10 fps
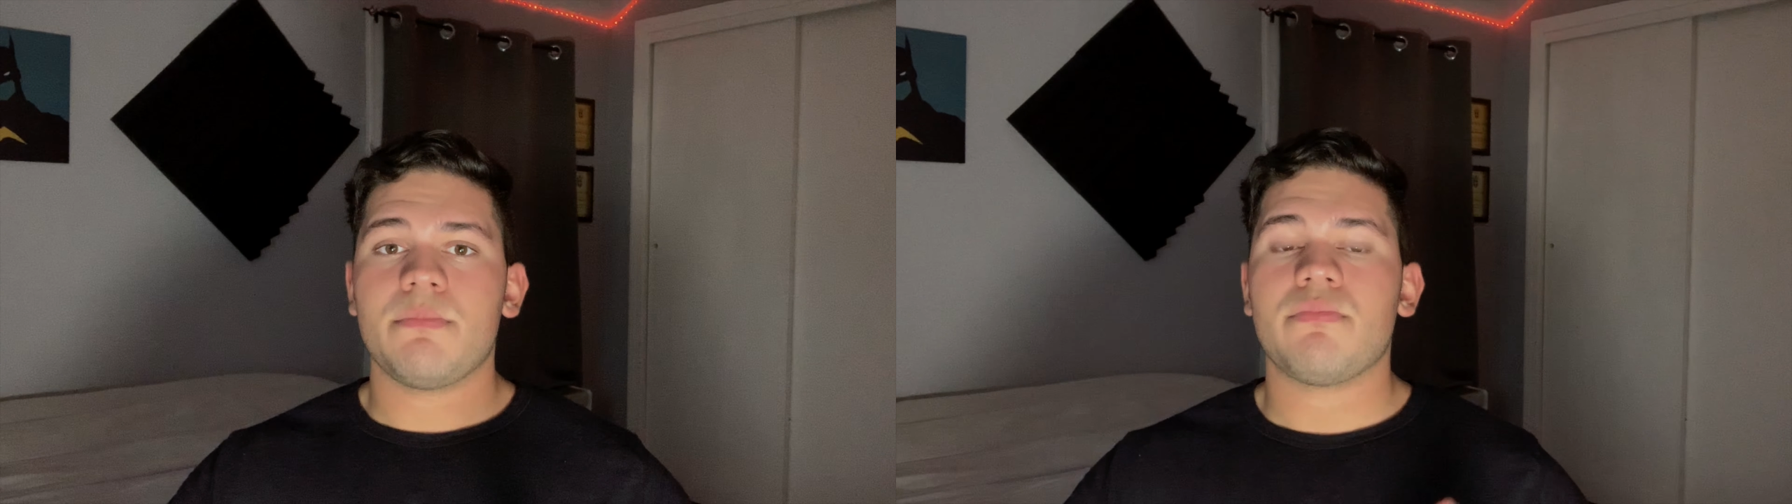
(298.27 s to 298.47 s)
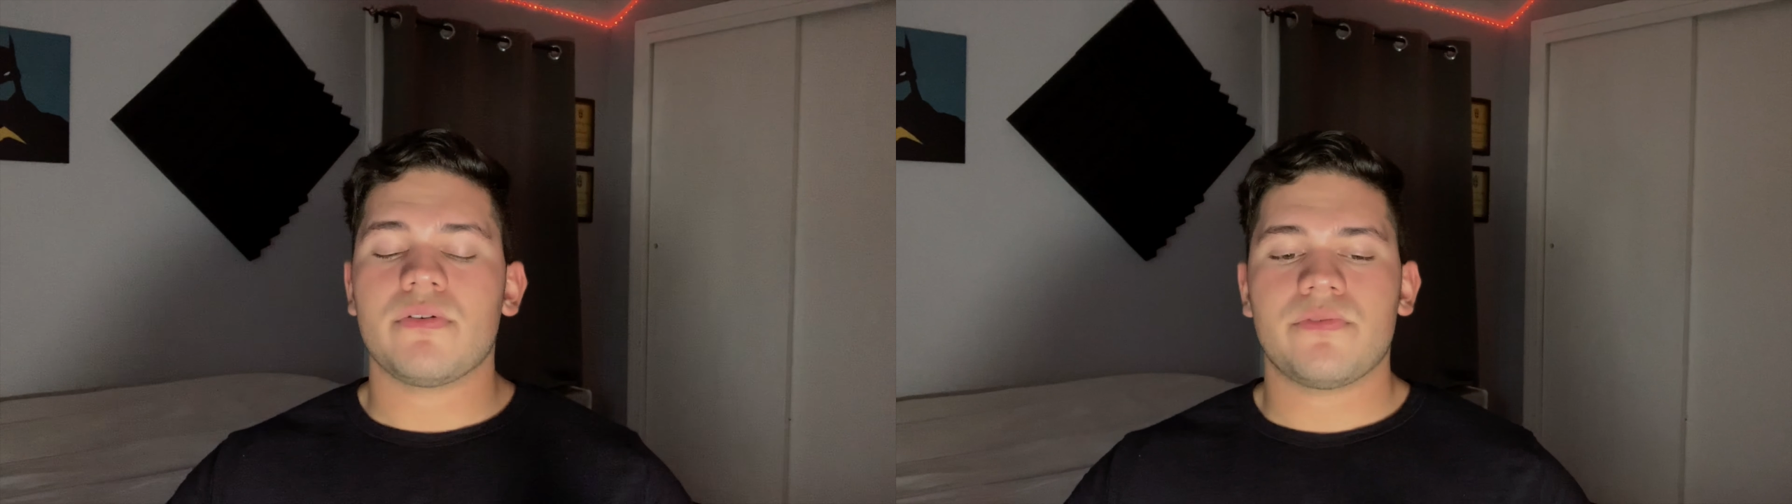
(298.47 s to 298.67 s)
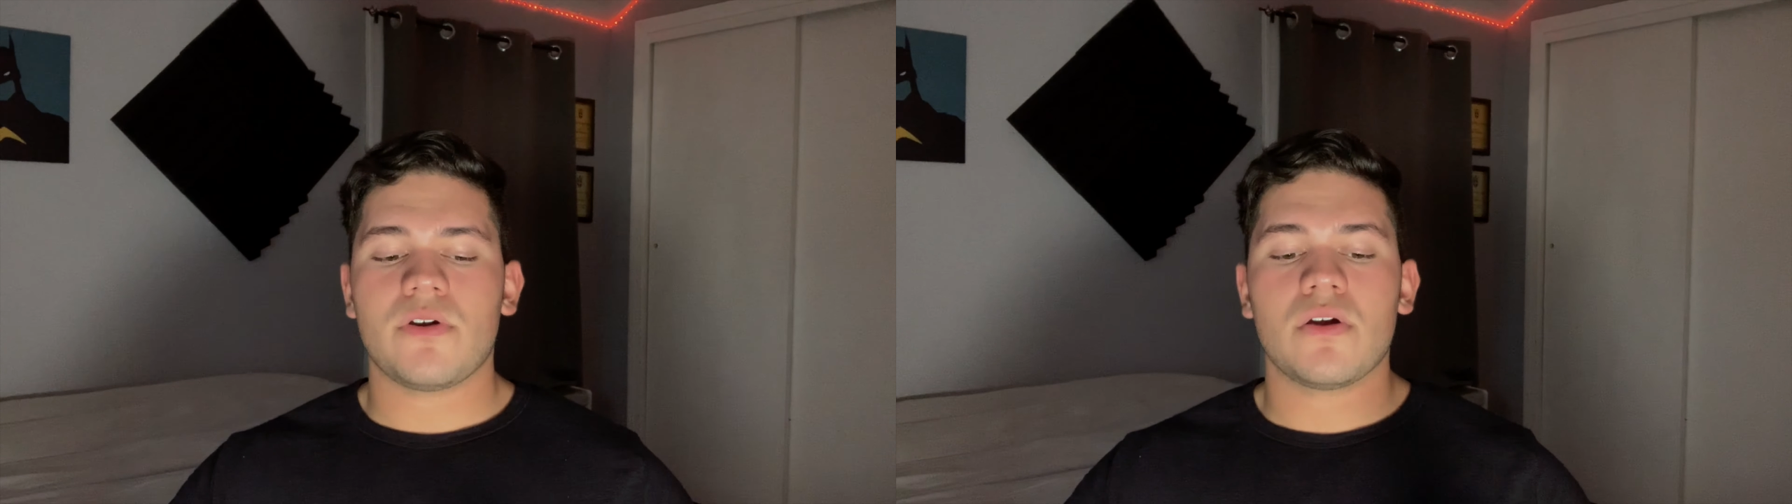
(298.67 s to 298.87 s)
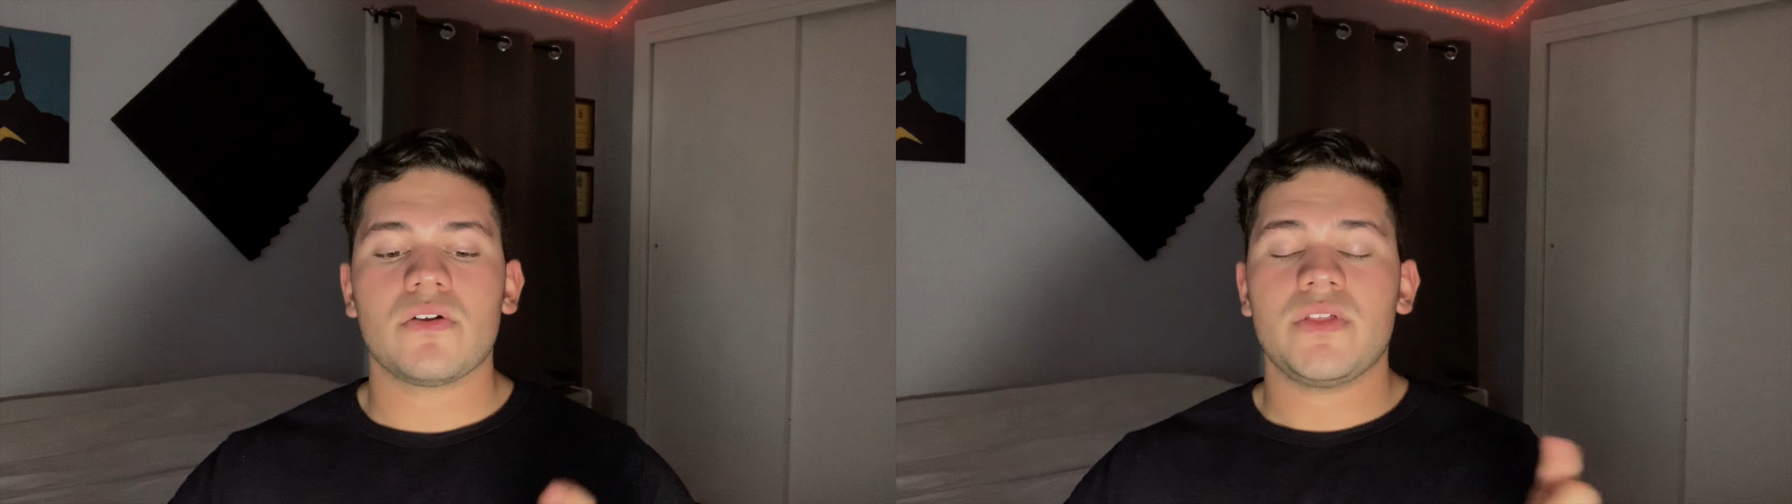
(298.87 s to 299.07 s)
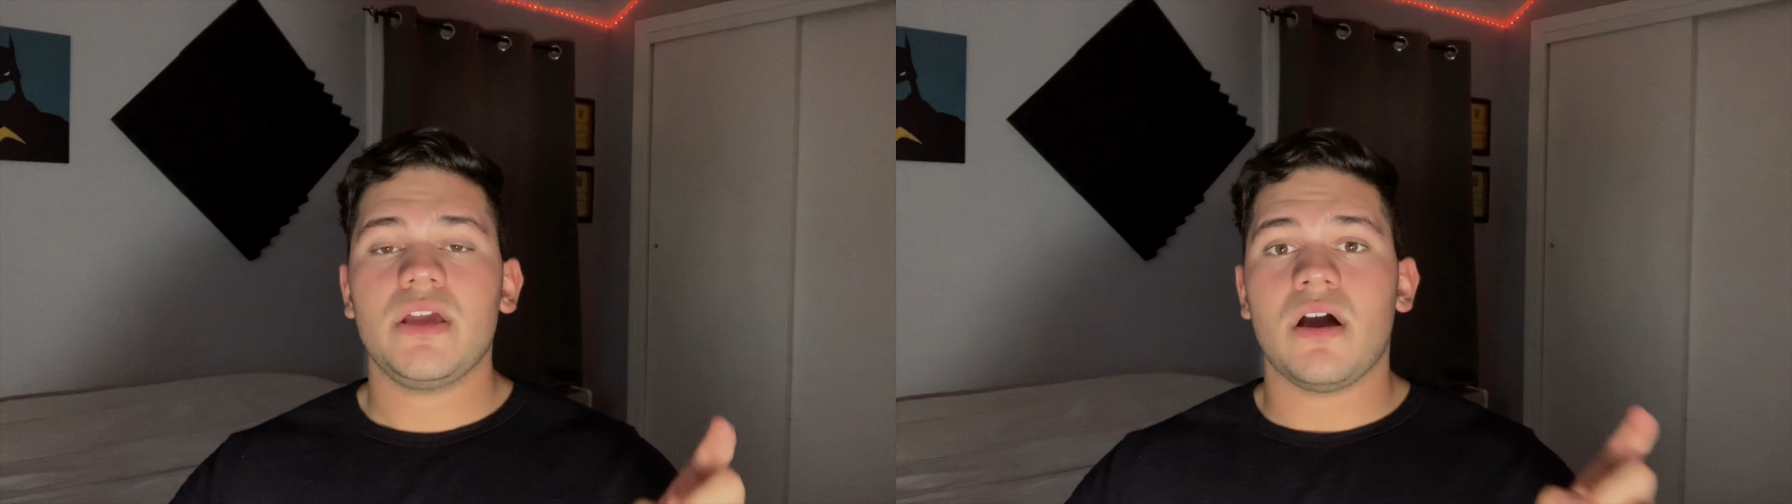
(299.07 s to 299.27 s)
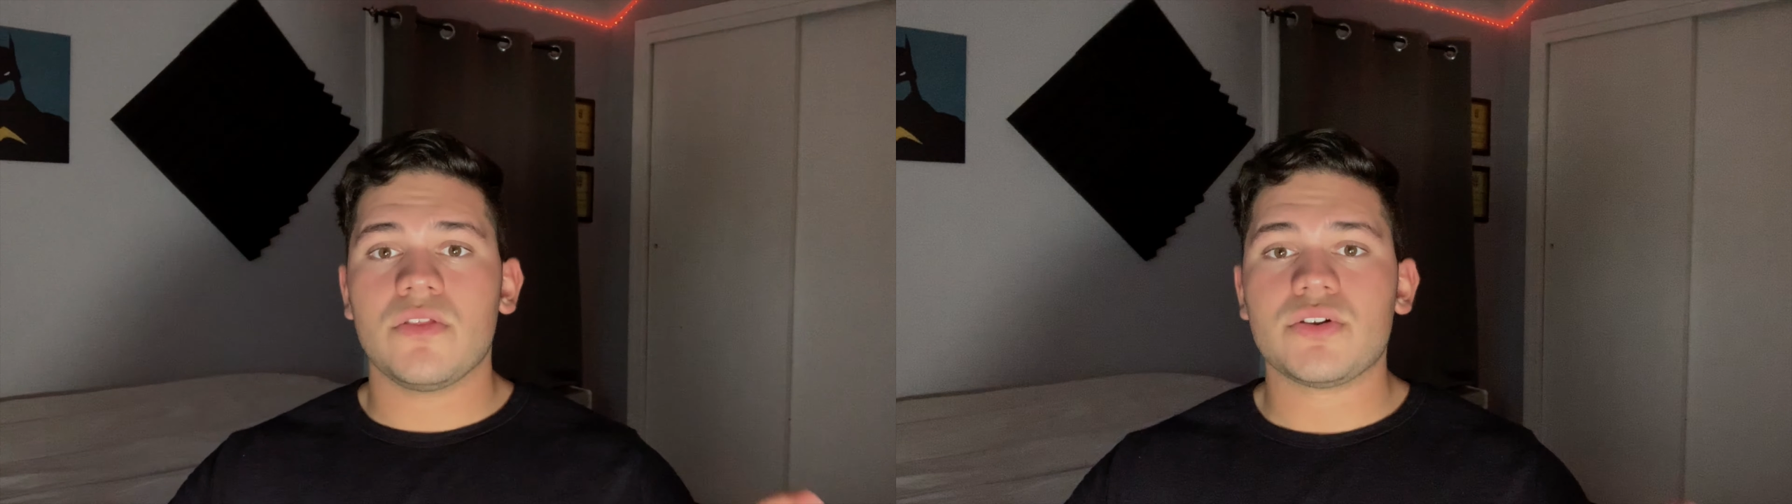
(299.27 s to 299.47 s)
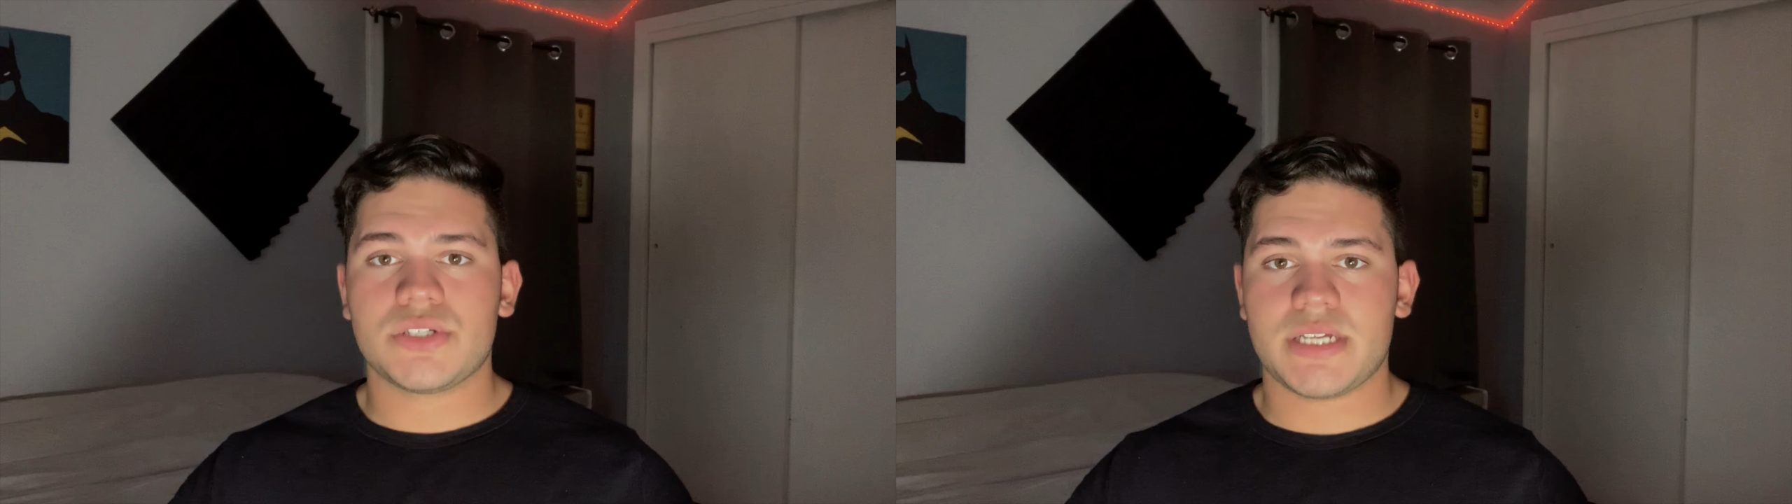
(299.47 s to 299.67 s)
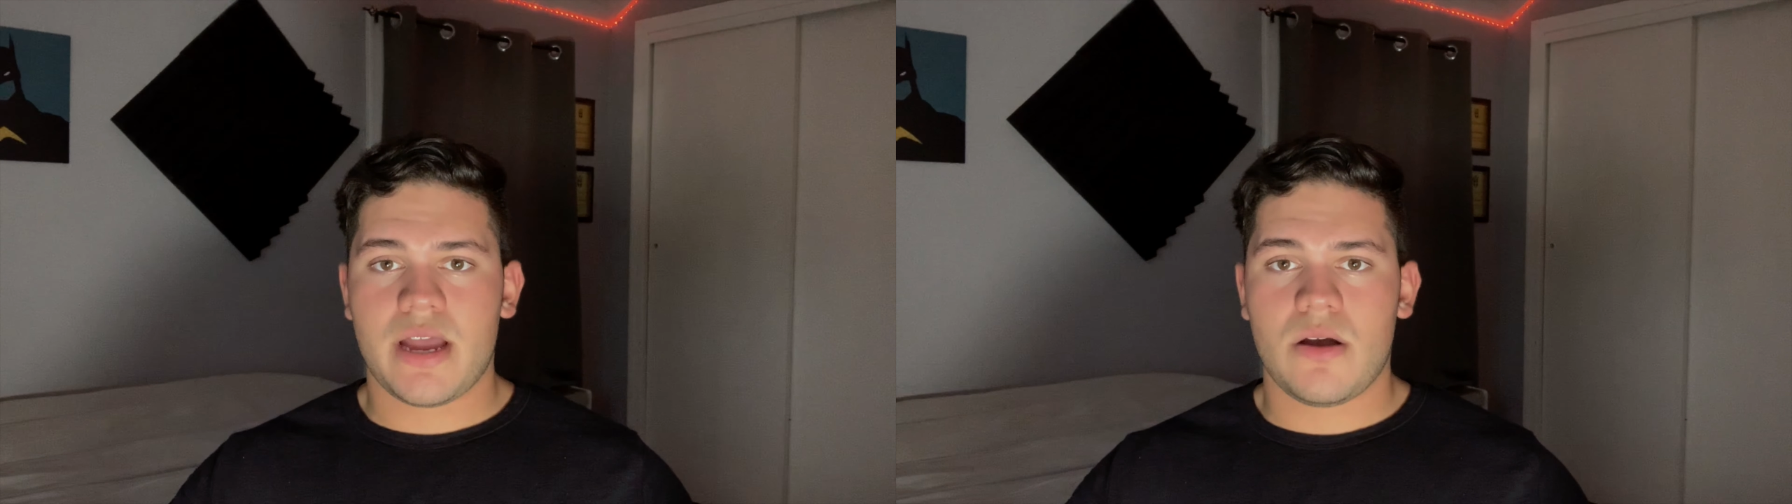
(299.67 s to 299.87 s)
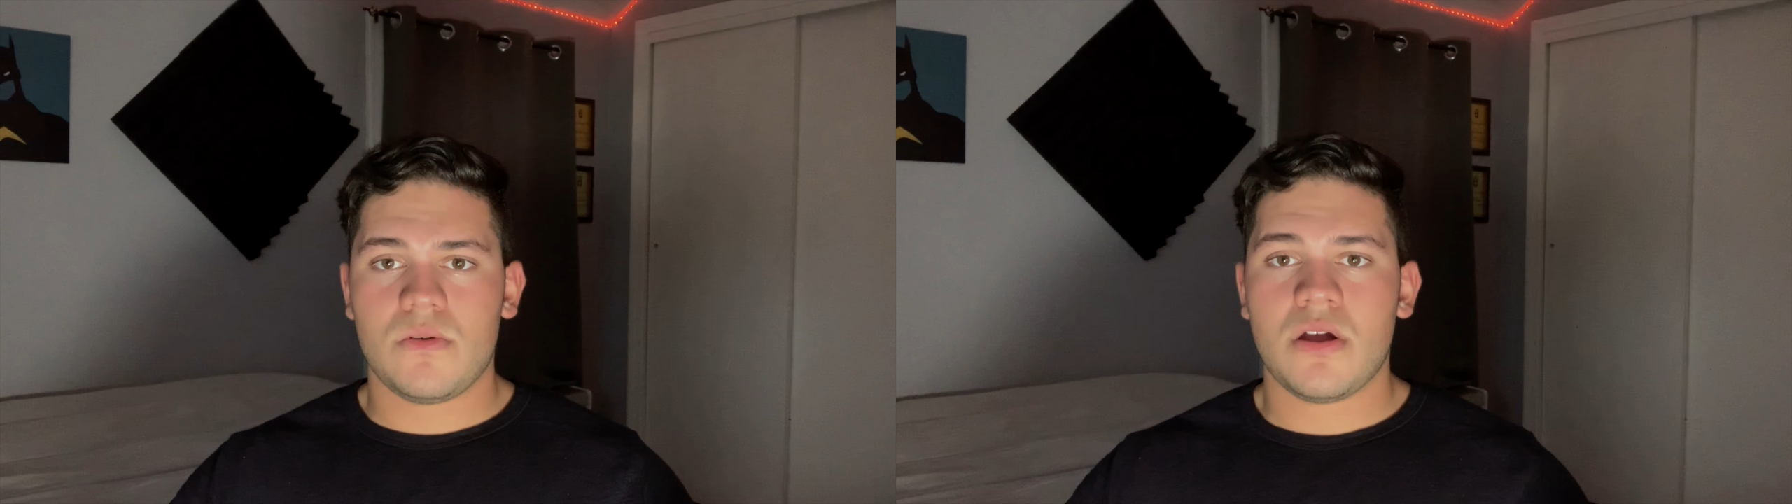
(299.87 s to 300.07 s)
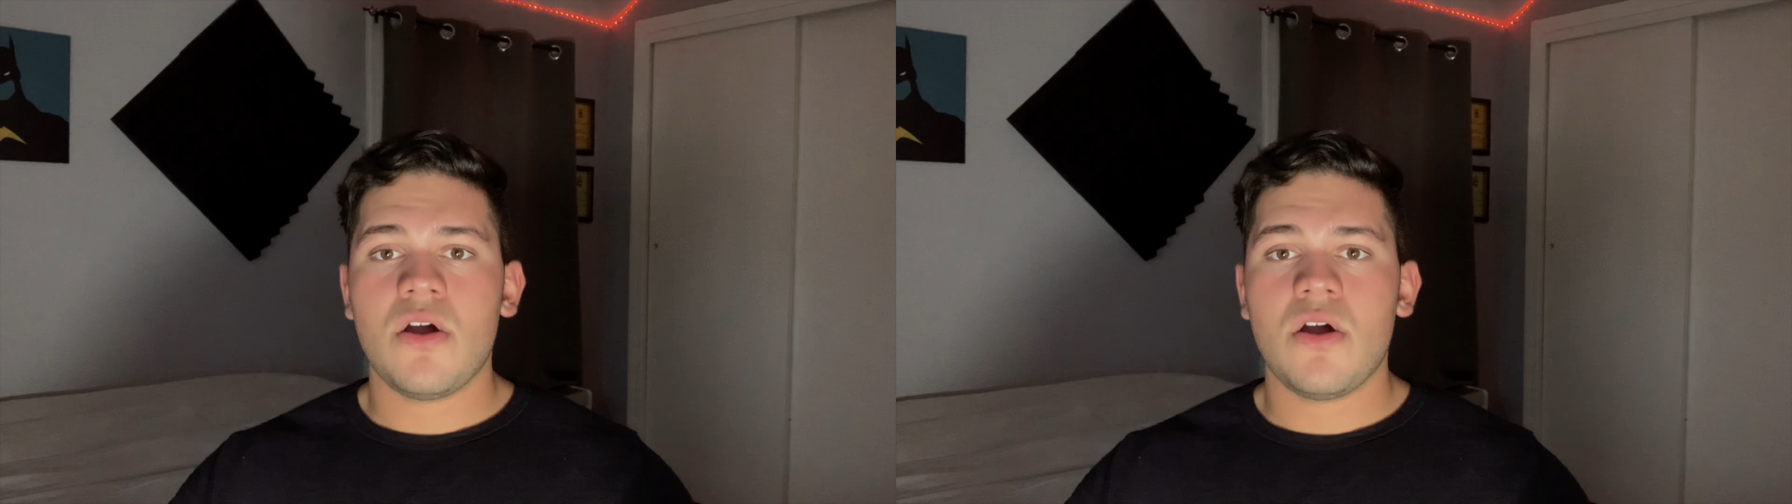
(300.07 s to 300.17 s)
prefer the other sound